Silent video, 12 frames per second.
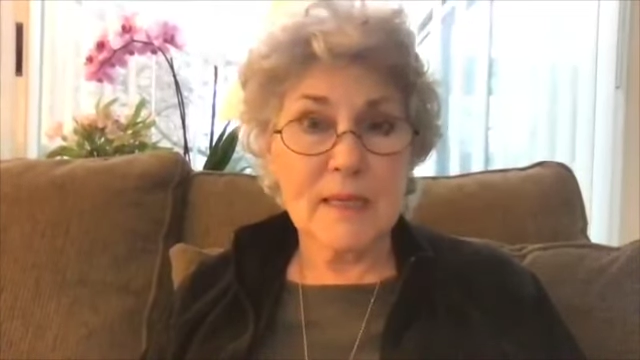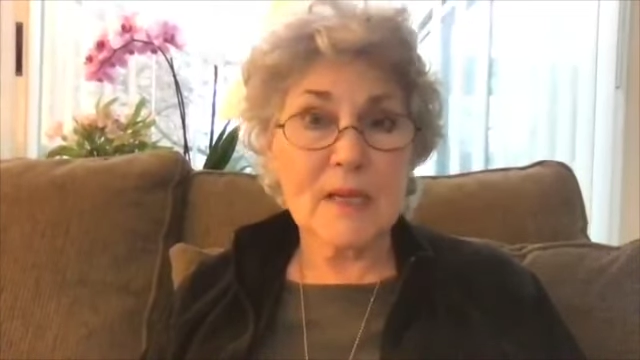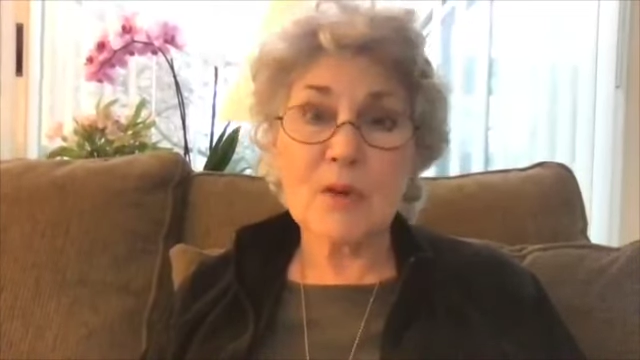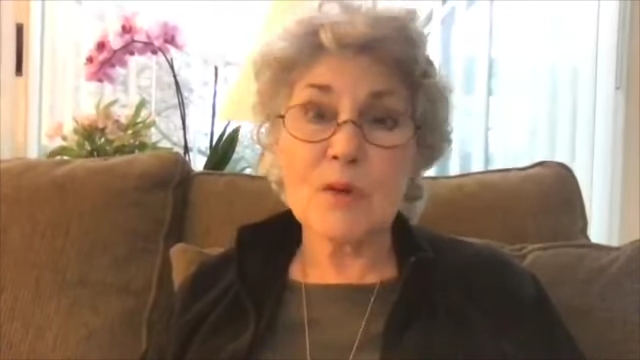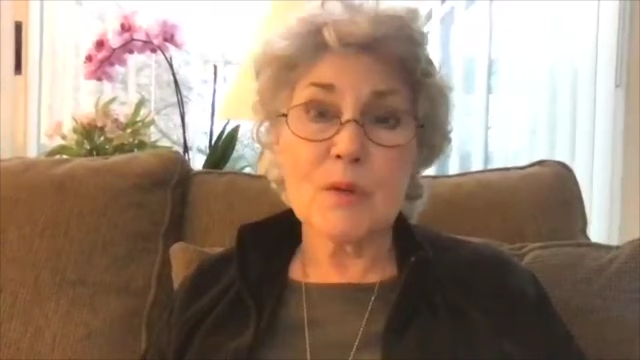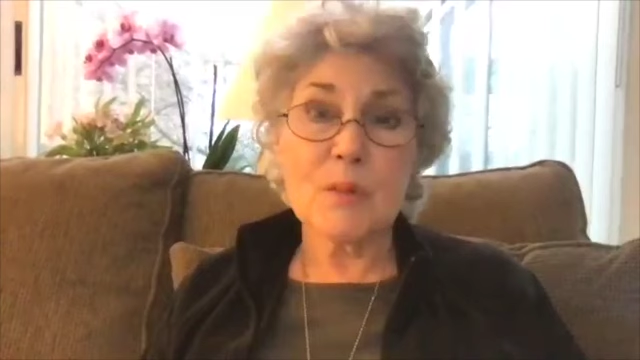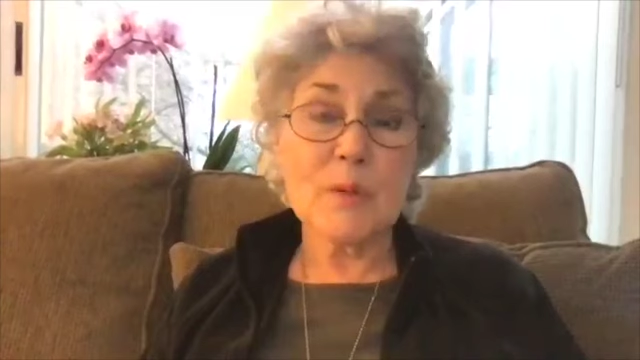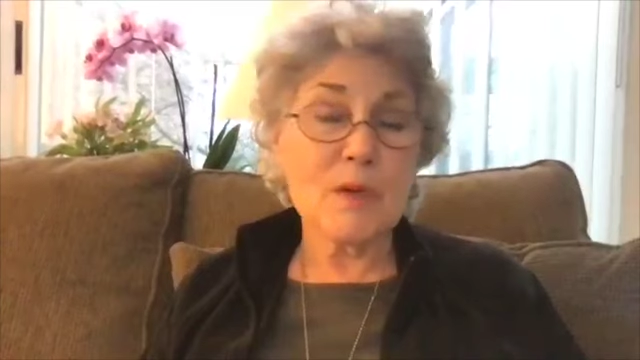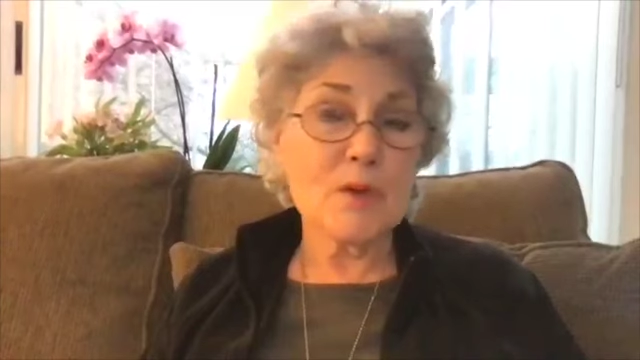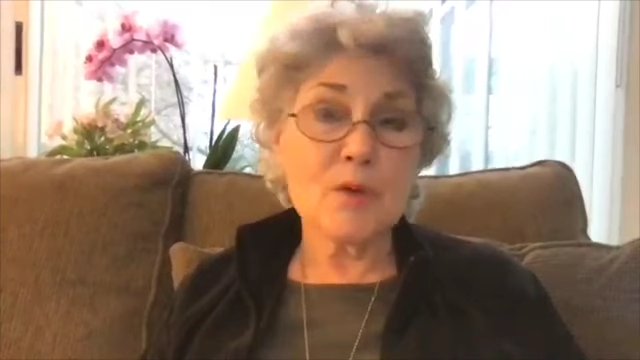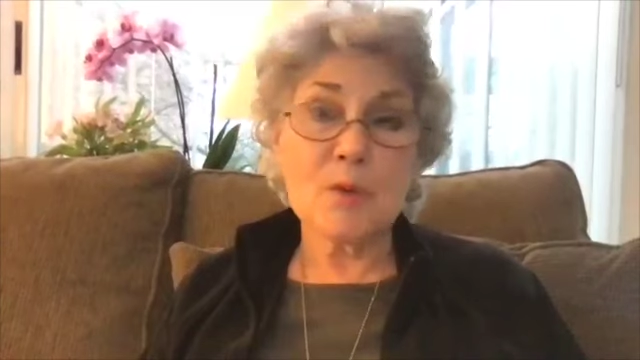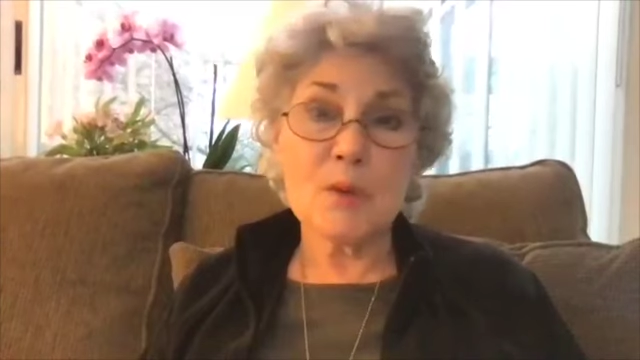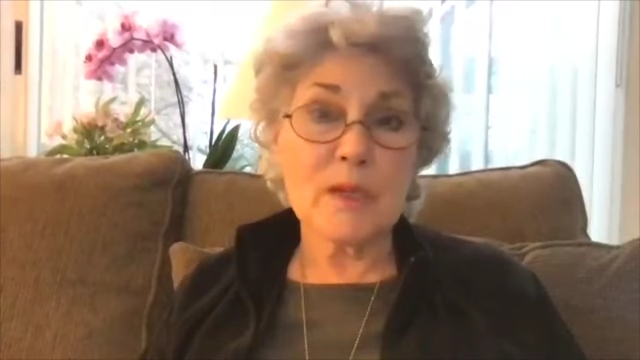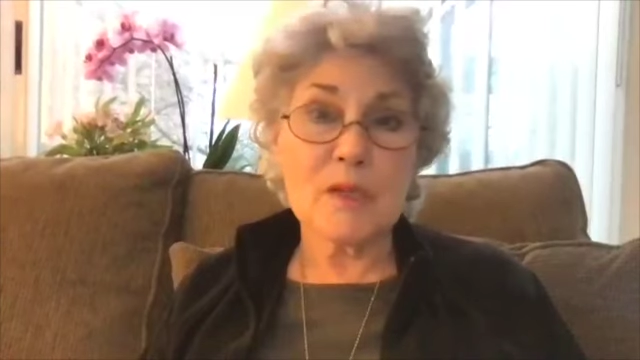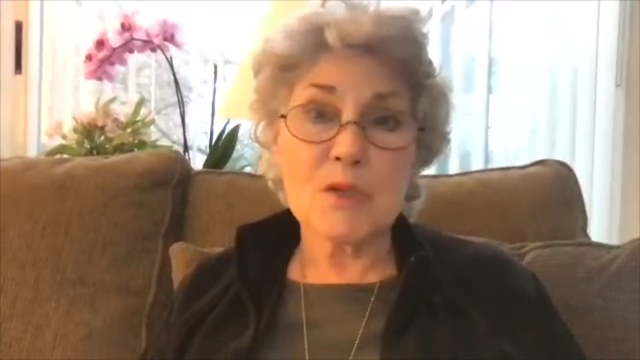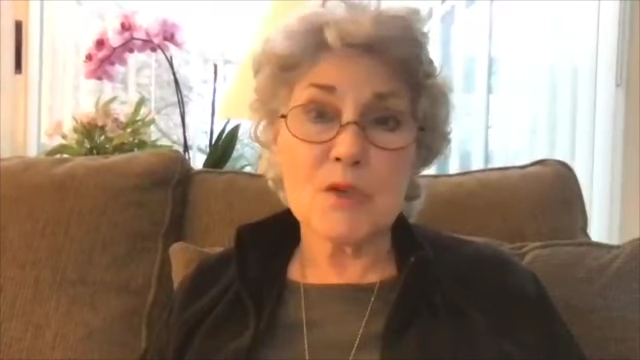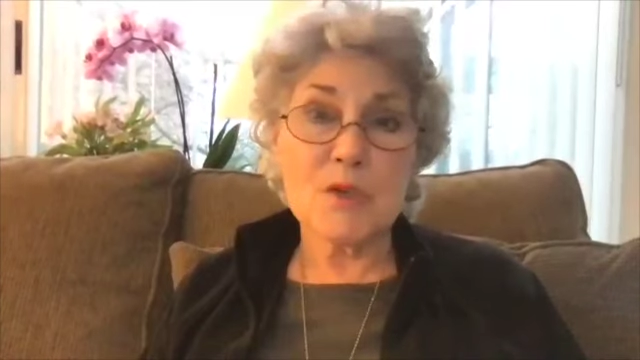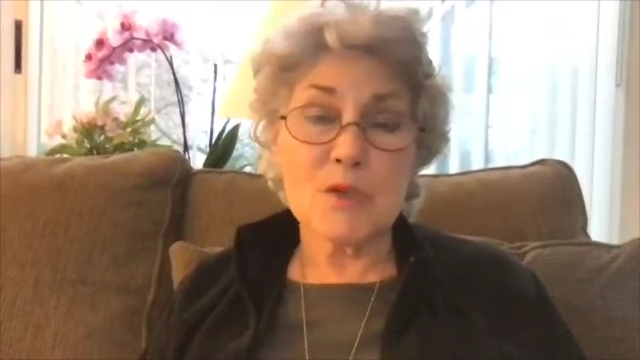It could be a new
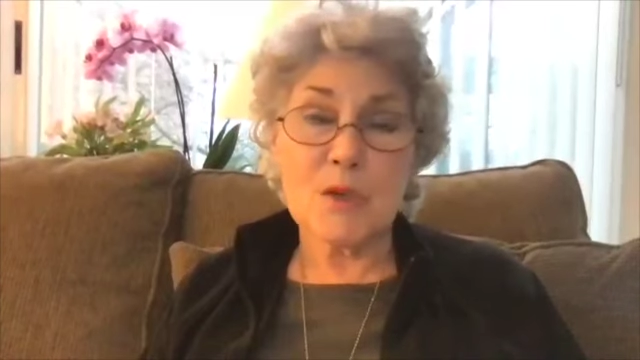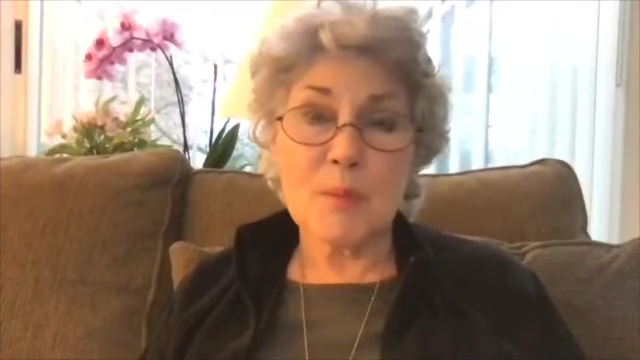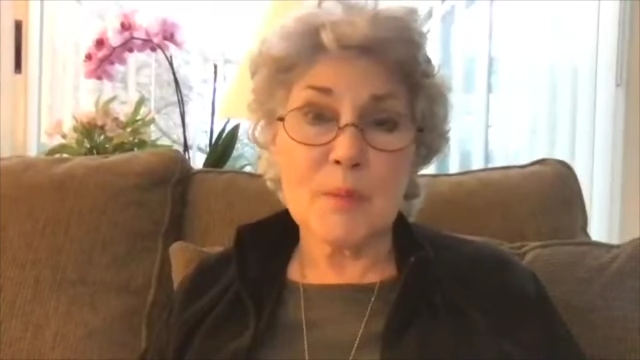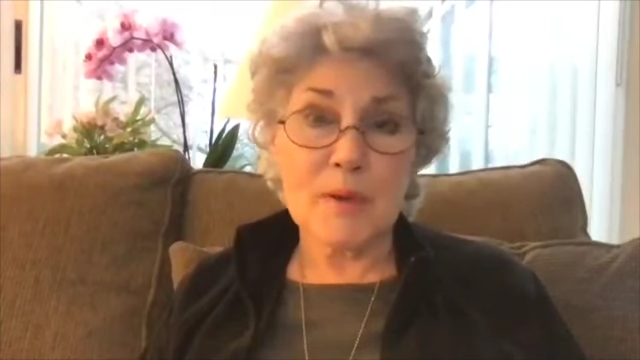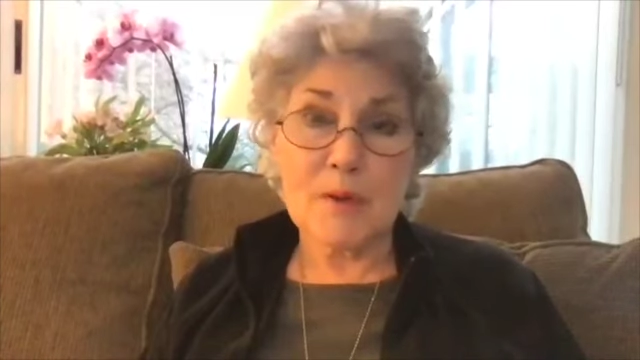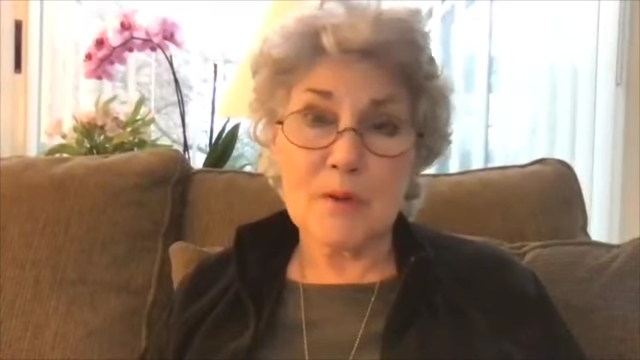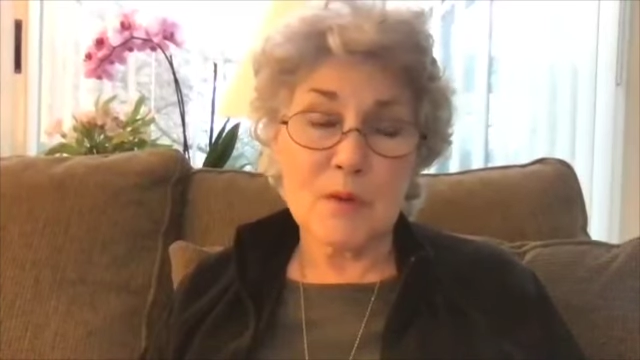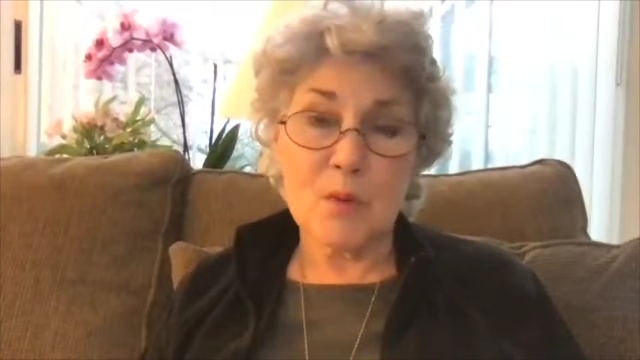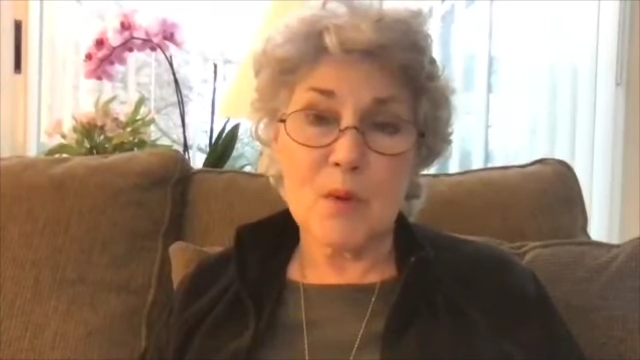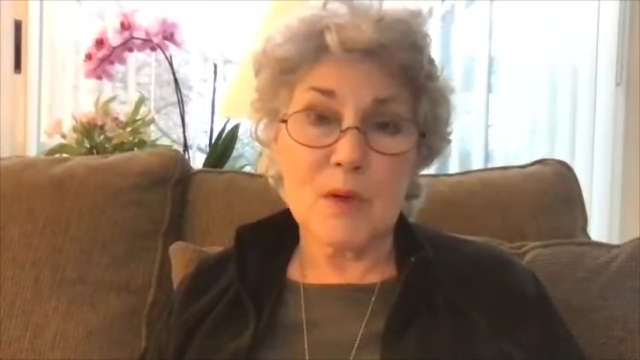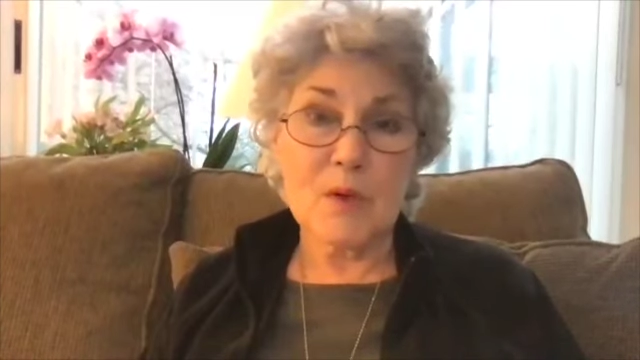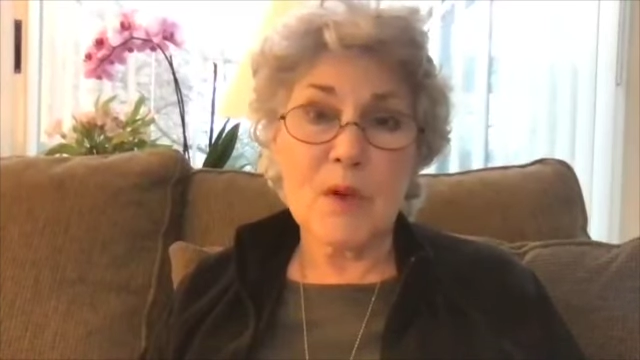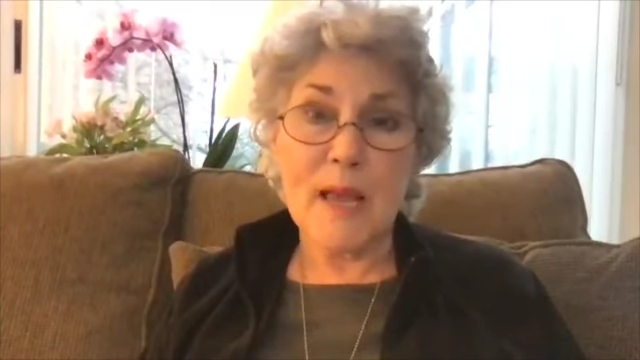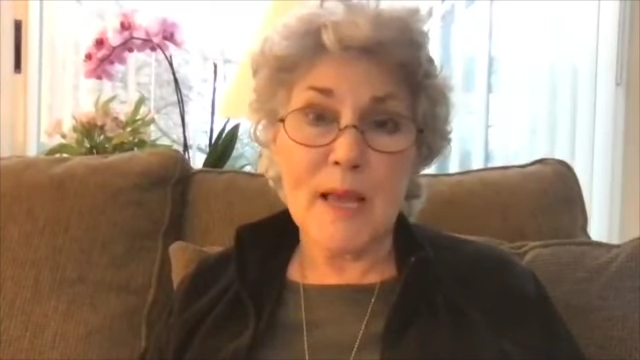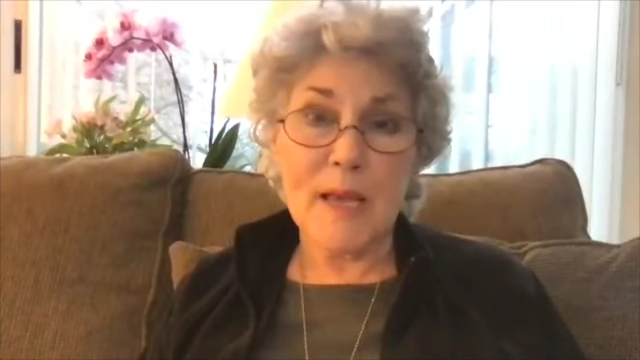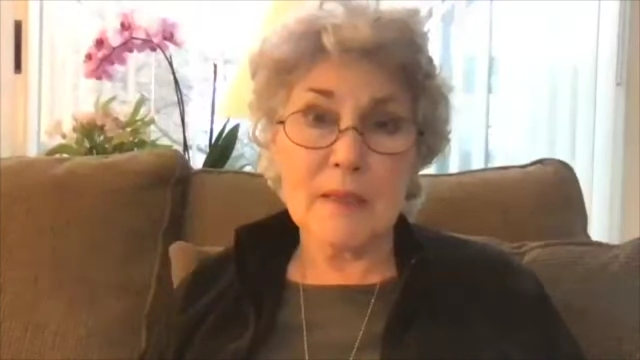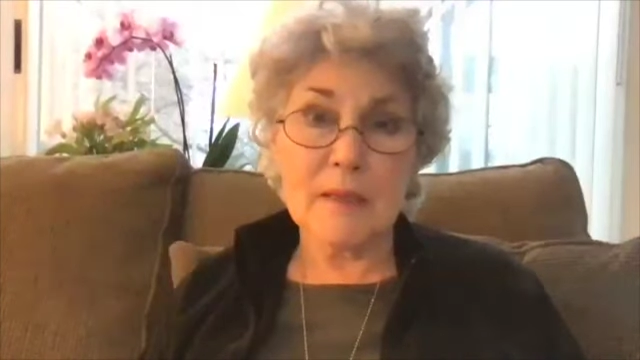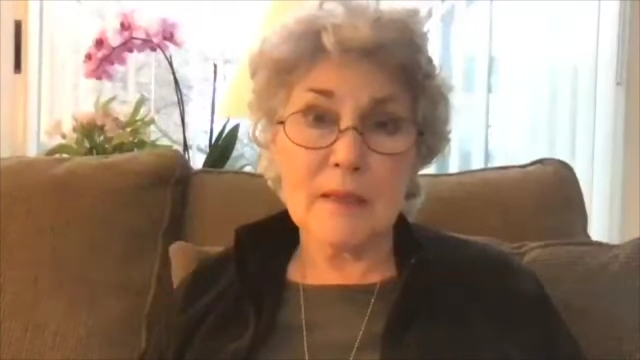relationship better than the one you
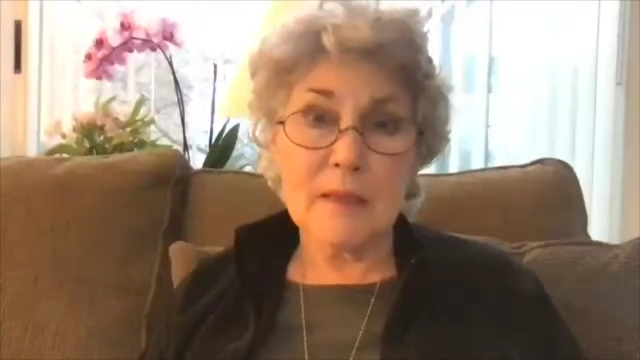had.